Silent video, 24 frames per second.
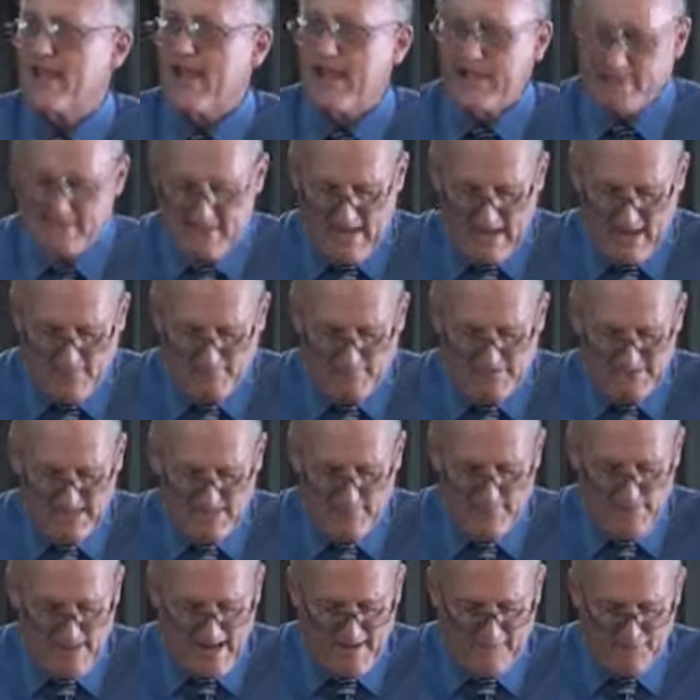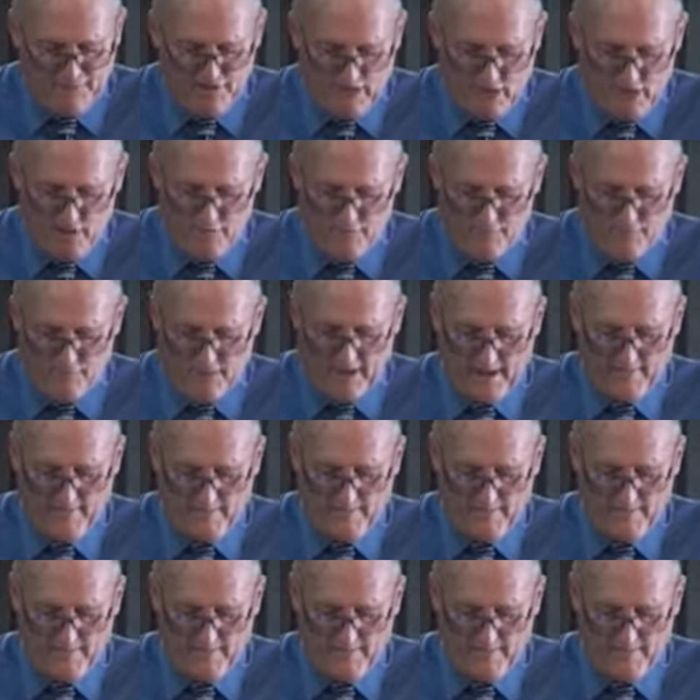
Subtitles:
and have some left over."